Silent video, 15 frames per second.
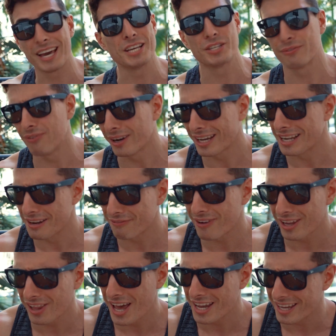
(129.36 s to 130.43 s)
case fuck it if
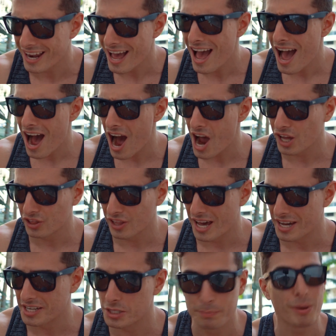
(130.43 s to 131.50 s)
i like it i
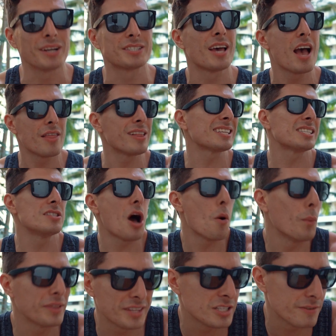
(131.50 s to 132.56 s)
like it but that's
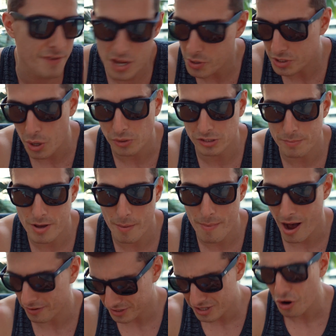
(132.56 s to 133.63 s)
not what this video is going to be
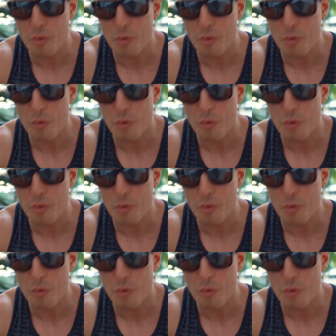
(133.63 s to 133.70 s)
about you